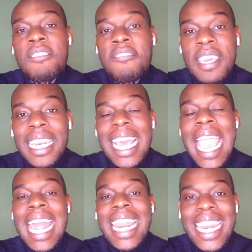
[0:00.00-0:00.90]
feel
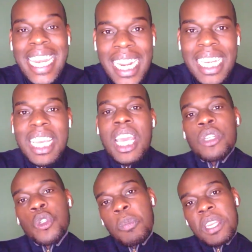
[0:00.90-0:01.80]
need
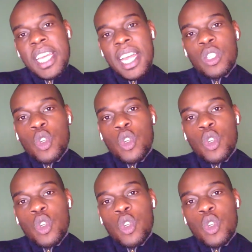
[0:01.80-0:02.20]
to be done